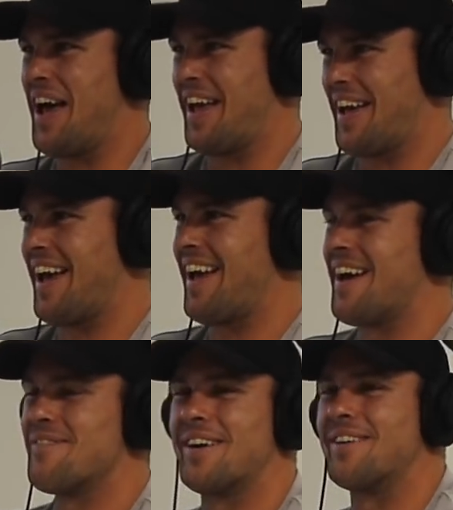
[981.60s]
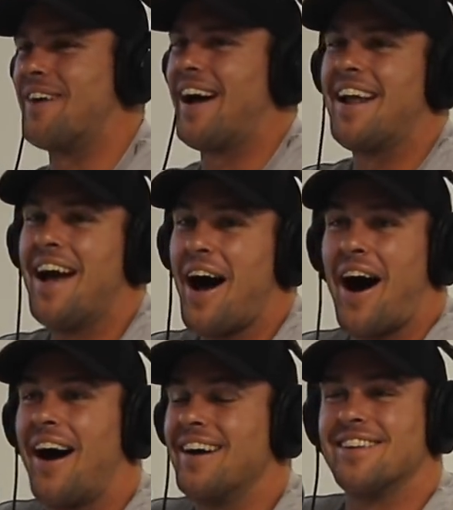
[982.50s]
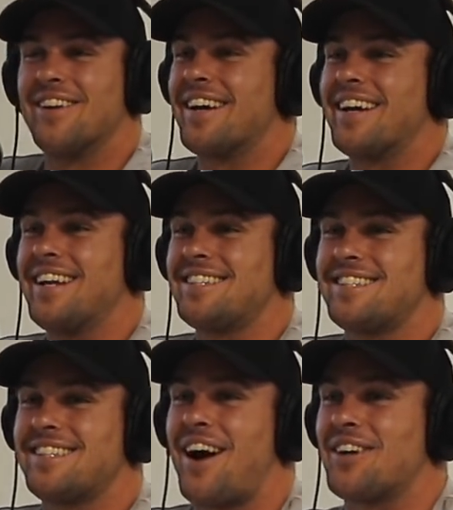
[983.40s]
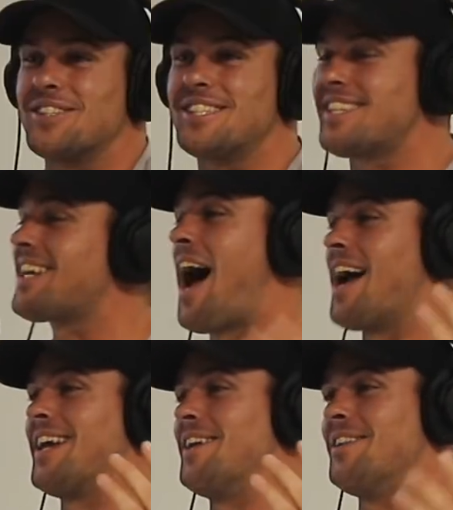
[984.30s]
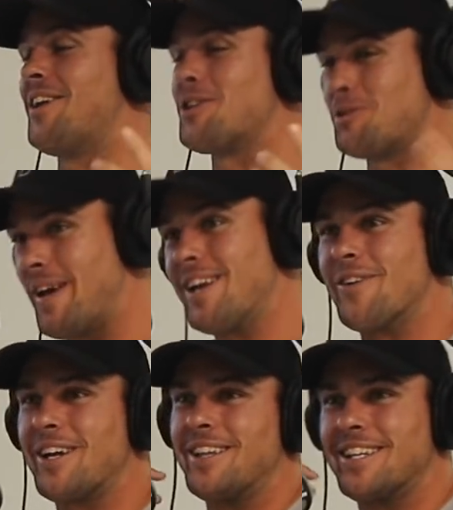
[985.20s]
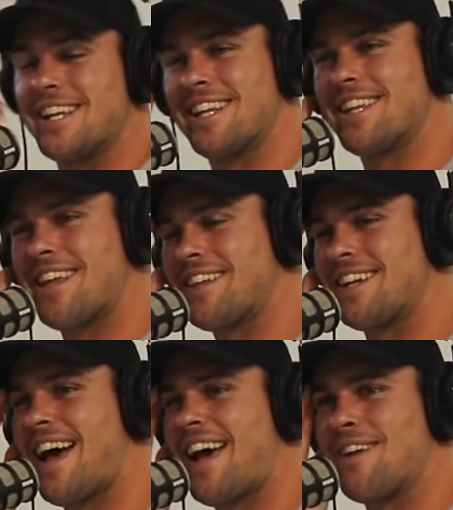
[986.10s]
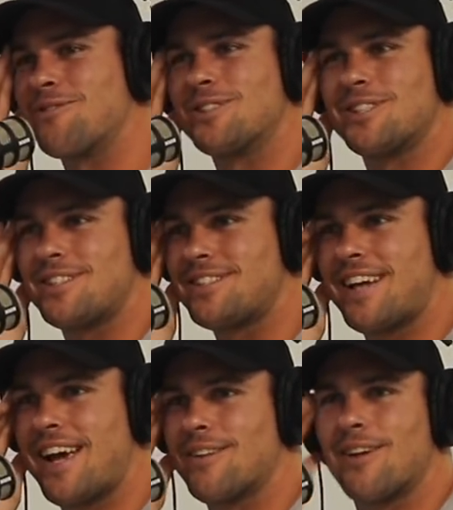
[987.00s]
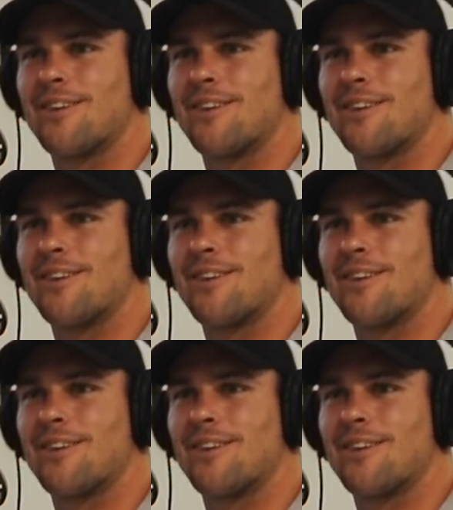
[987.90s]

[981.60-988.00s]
Yeah. But mate, I just can't get. Like I was speaking to Ricky Latelli the other day, and we're just saying